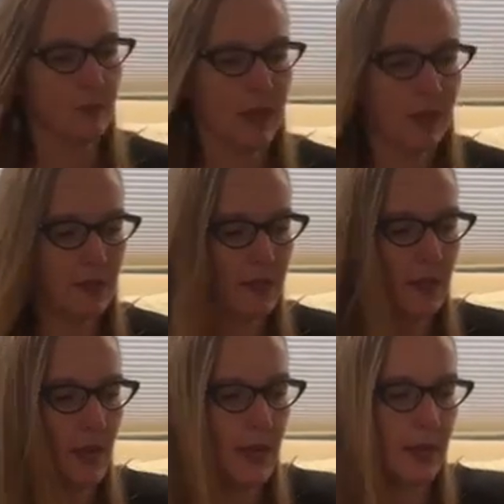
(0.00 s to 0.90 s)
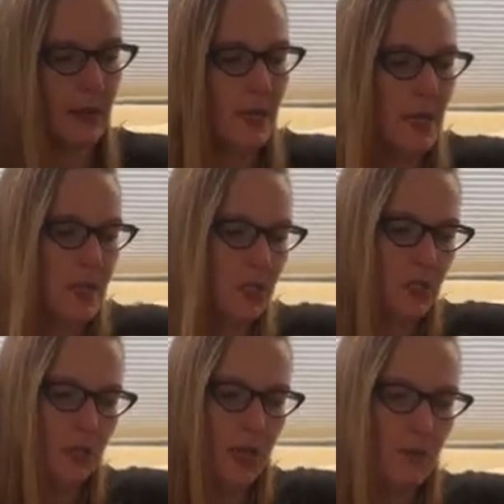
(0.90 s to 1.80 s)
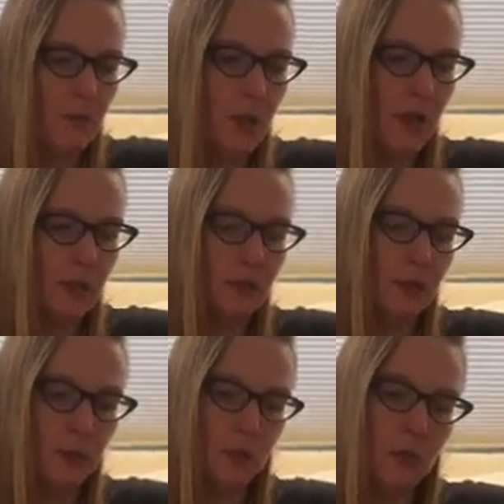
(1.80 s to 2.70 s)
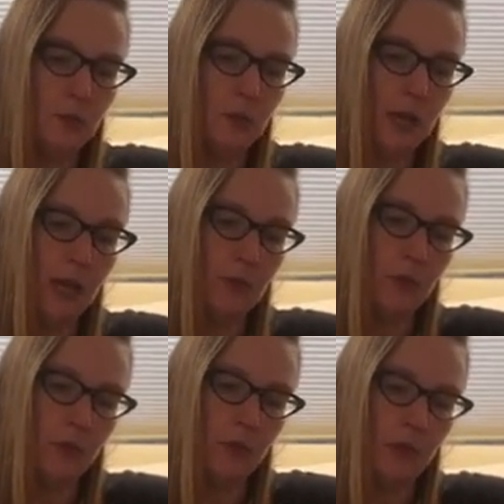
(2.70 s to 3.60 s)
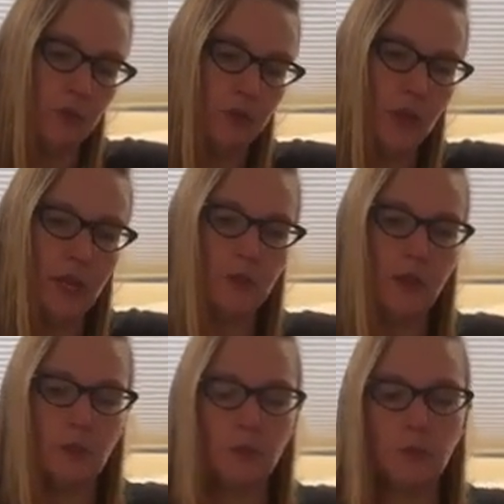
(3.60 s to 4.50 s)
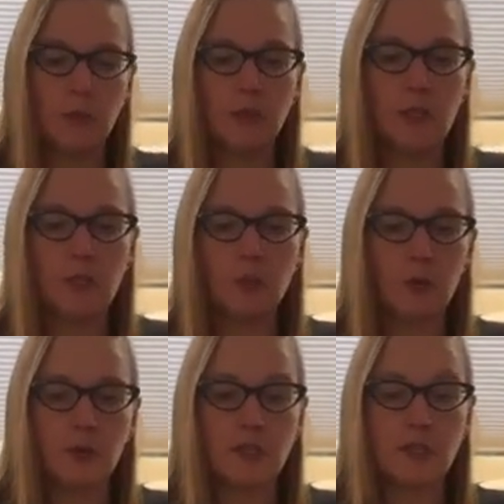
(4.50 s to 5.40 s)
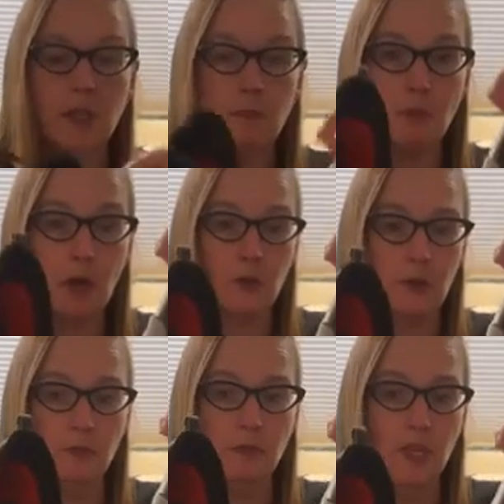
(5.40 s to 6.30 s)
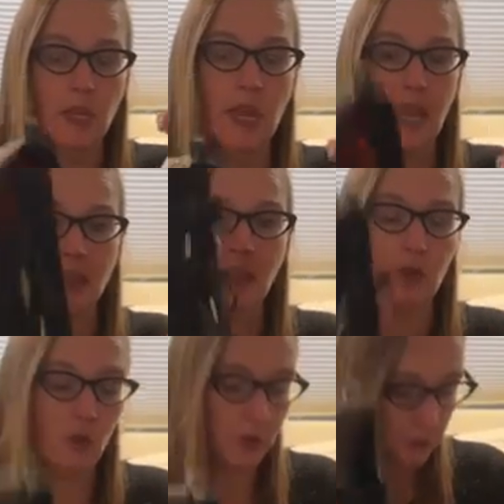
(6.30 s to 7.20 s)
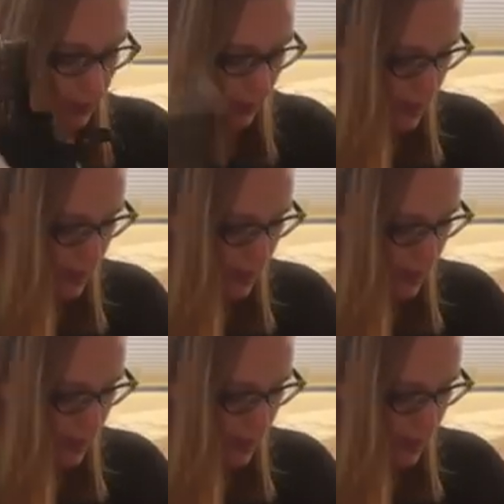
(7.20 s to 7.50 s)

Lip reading: New Balance. And I don't have a model number for you, but I will try to find one for you. These are both the same model and they're ultra